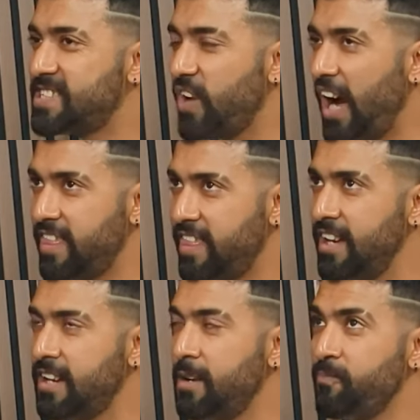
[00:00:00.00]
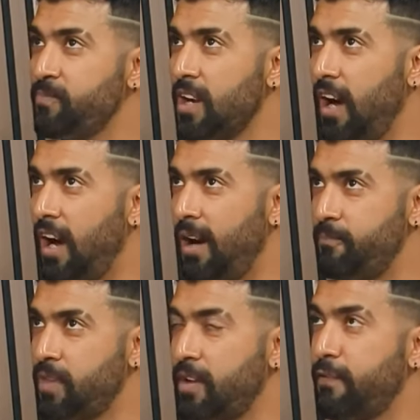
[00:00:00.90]
So I think
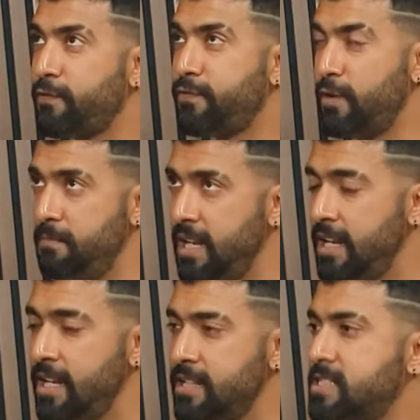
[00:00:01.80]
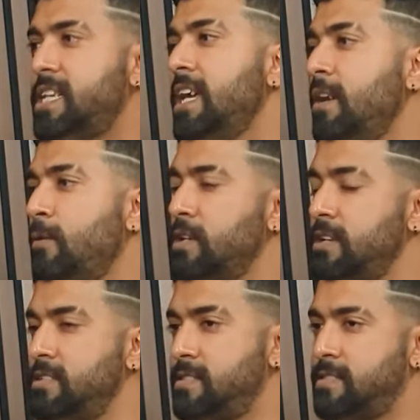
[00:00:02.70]
for me, tea
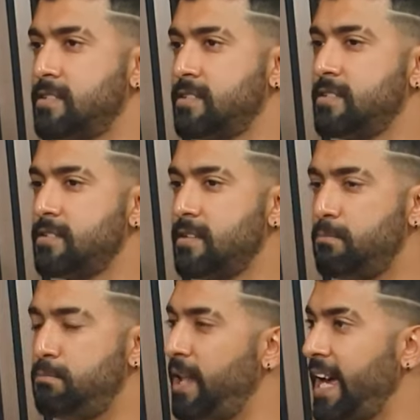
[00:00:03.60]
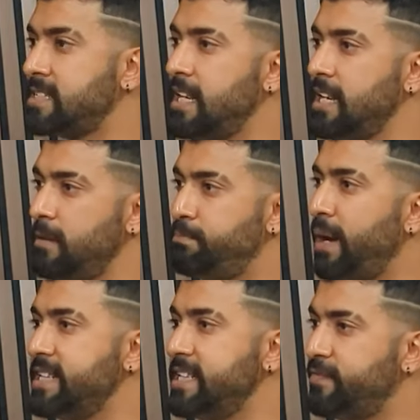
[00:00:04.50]
was black tea
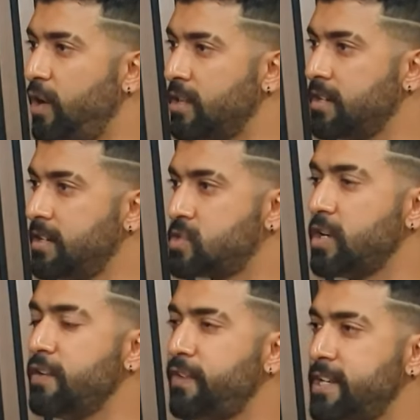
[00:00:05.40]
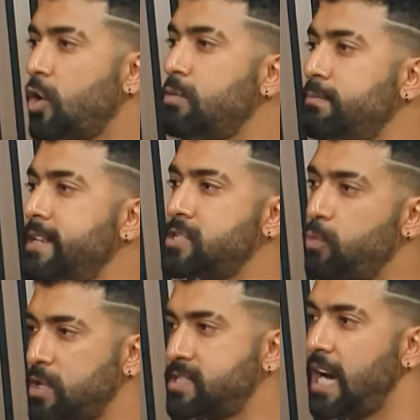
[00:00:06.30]
by default. So if I don't
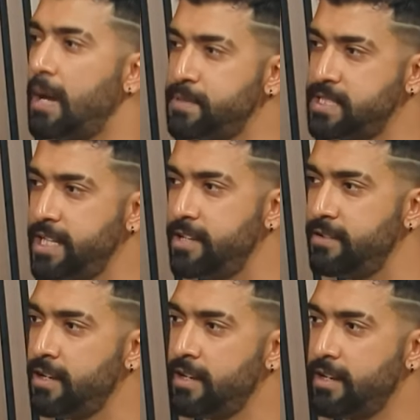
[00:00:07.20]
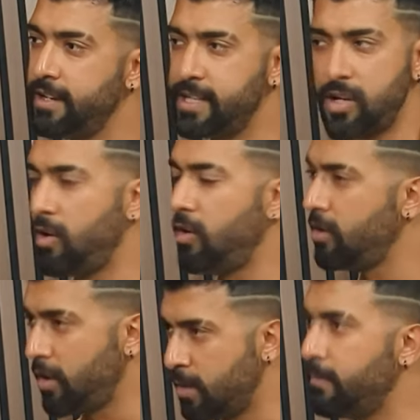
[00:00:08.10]
mention what type of tea, it's
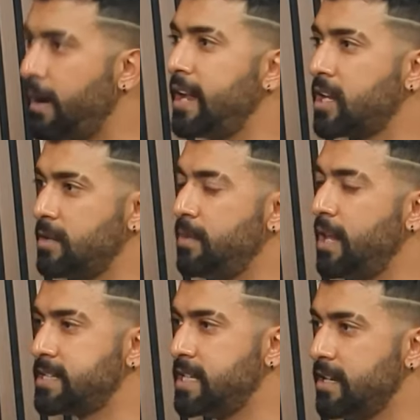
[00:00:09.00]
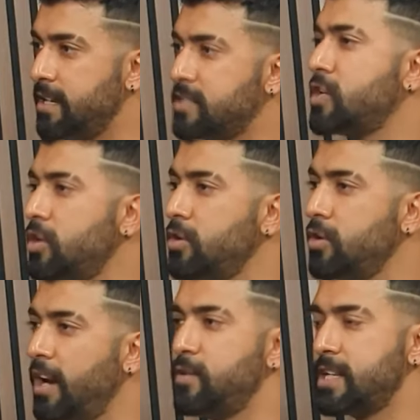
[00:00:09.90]
automatically black tea. So you know,
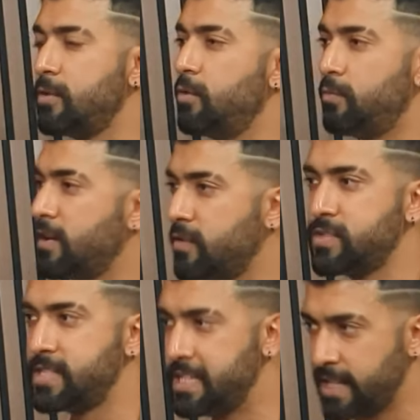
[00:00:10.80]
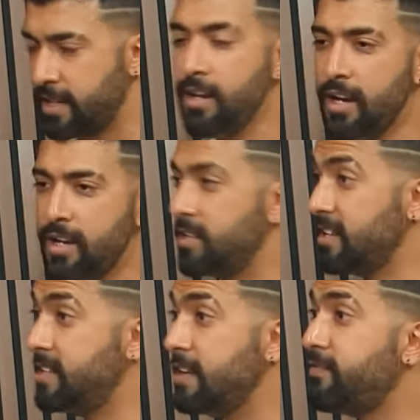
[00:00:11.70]
you have like one of those things, like the
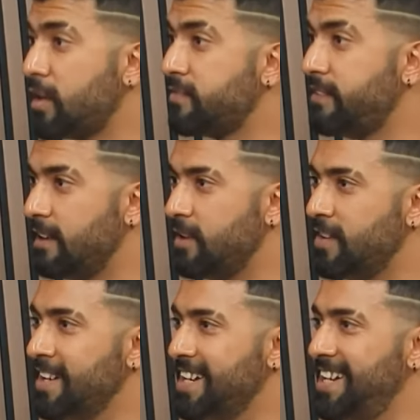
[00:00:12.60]
default value. You